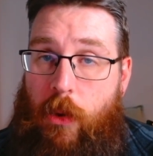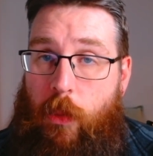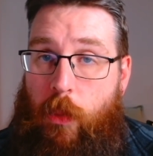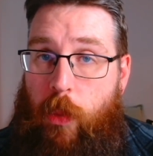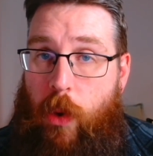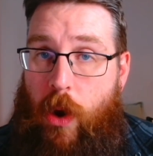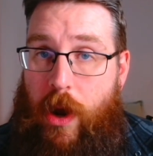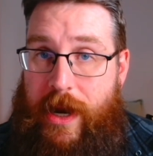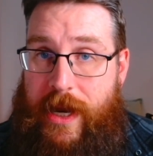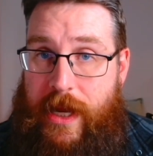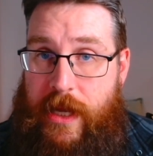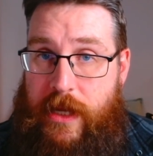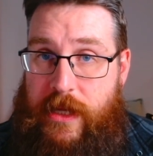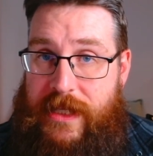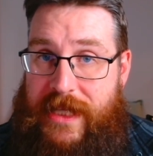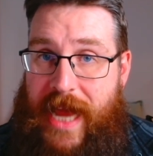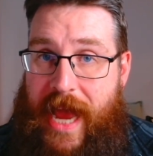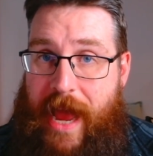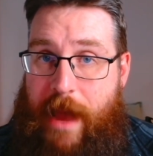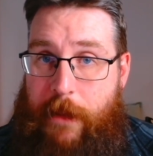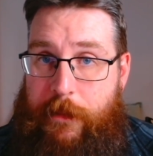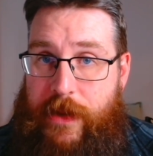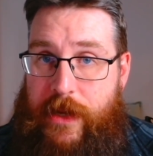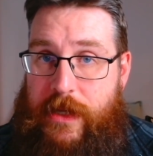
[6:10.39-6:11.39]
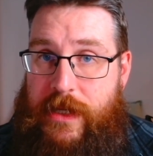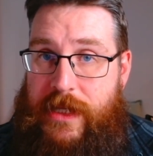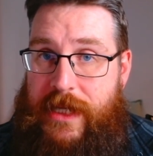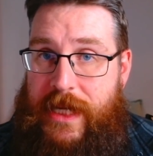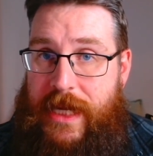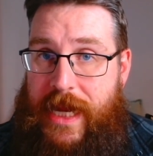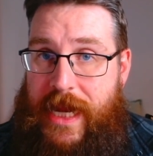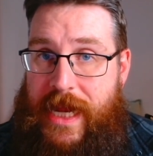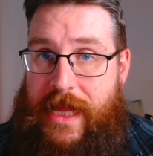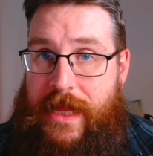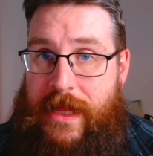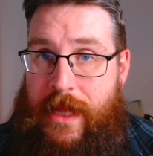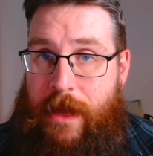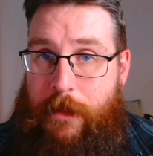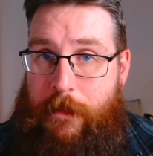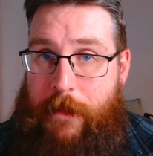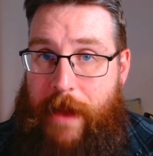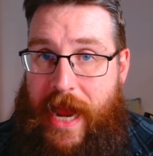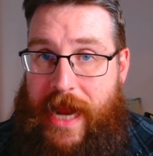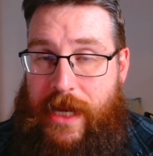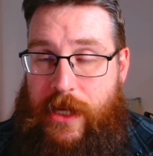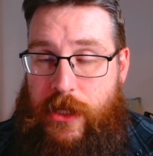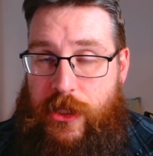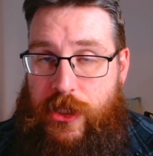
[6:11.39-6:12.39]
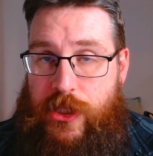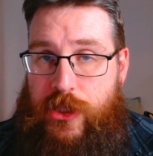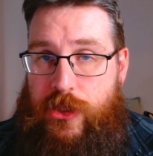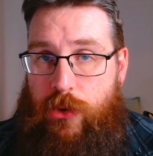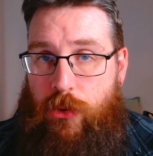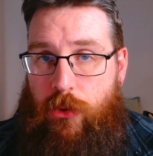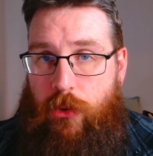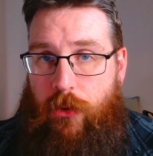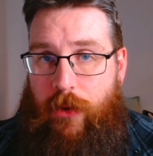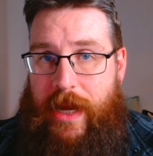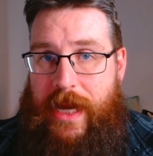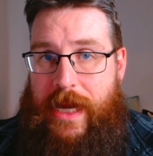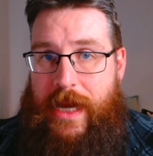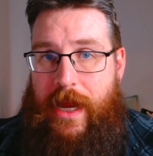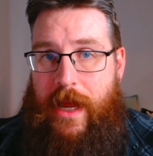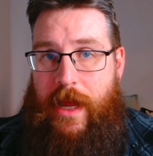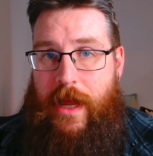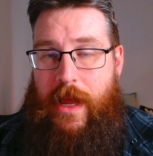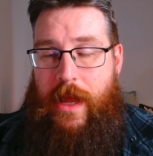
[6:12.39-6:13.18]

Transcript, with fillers: what has happened in the main story,